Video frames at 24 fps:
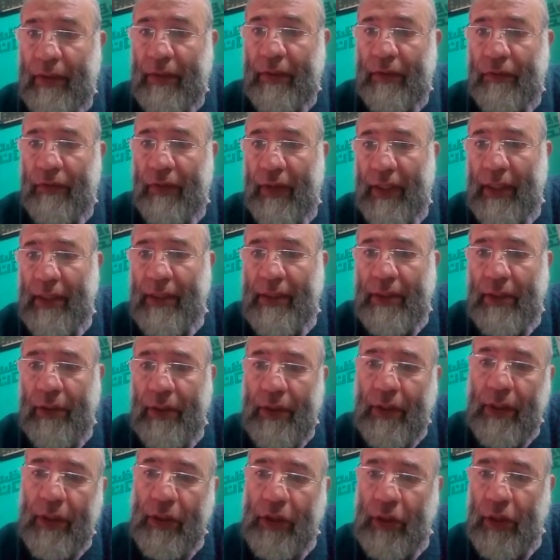First
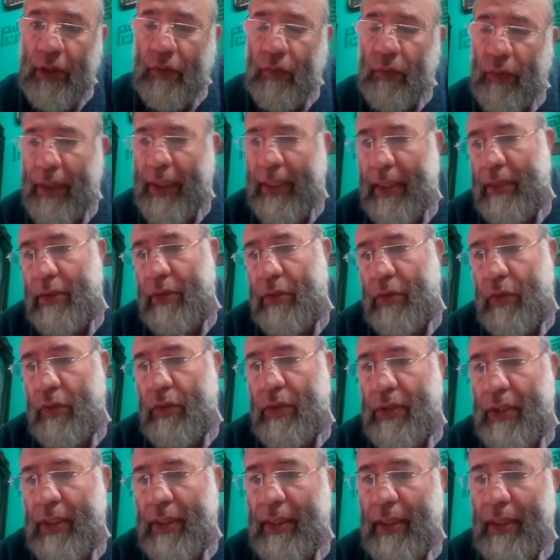generation, we can
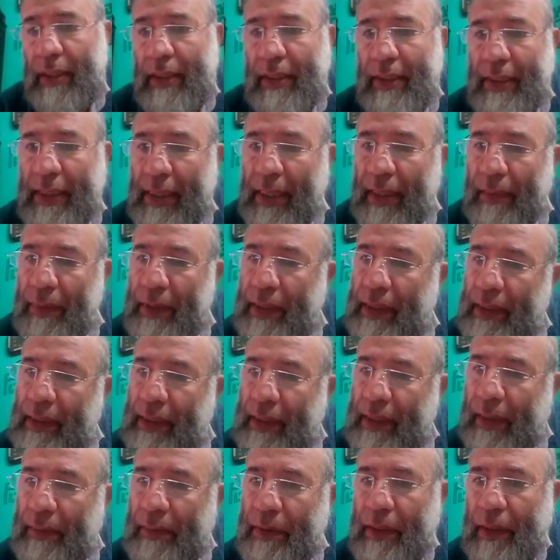consider the T
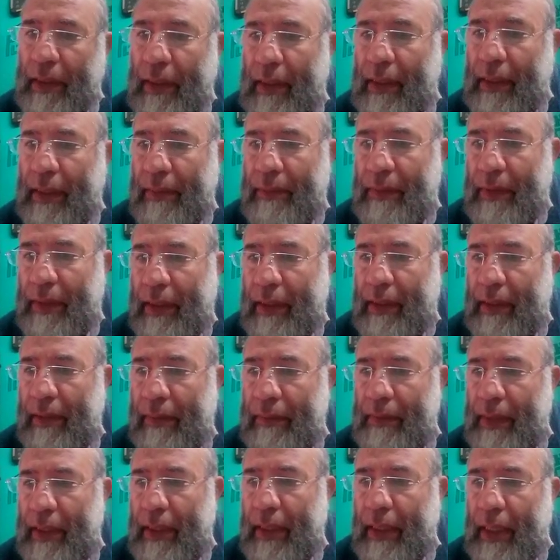capital, R
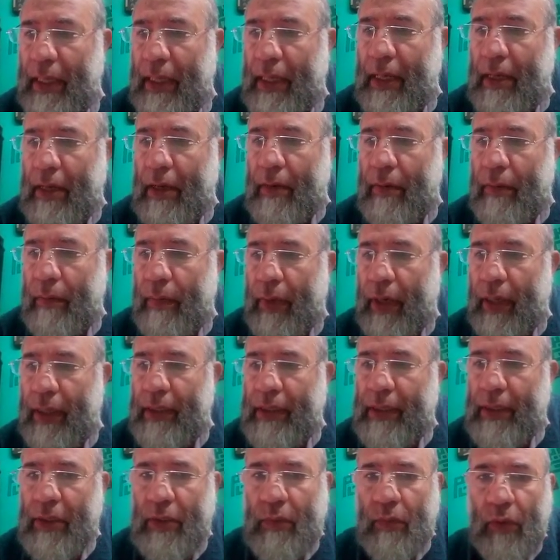capital by
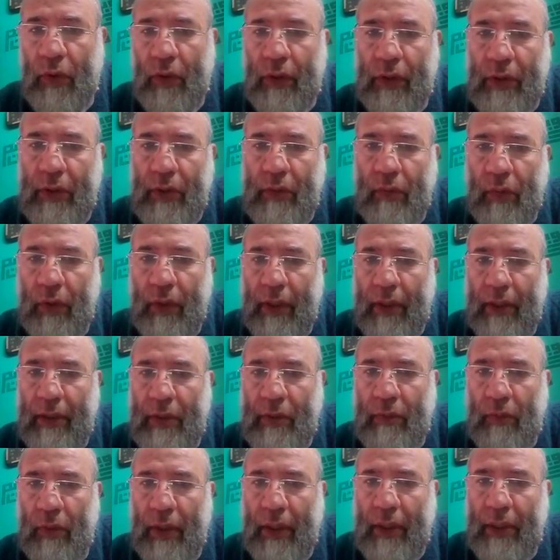T small, R
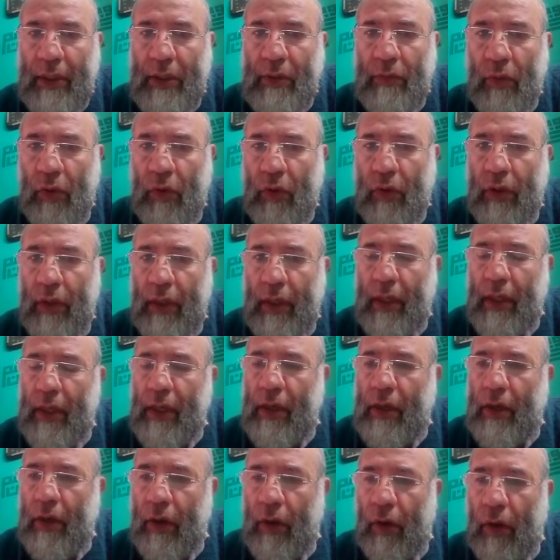small,
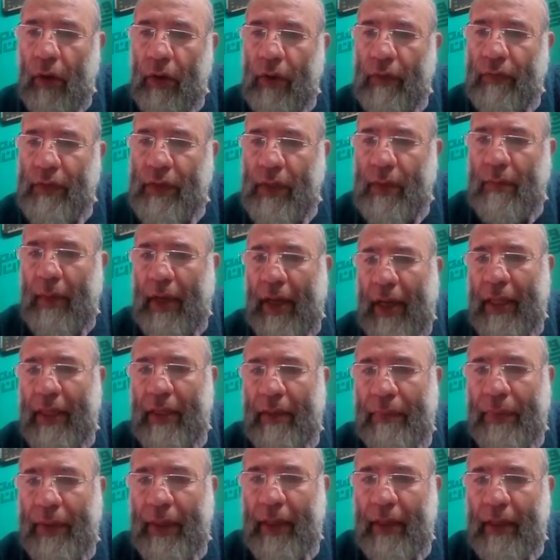all of them are the
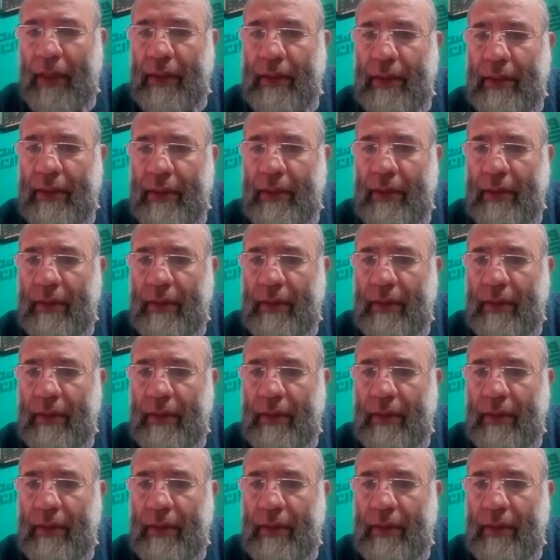parent.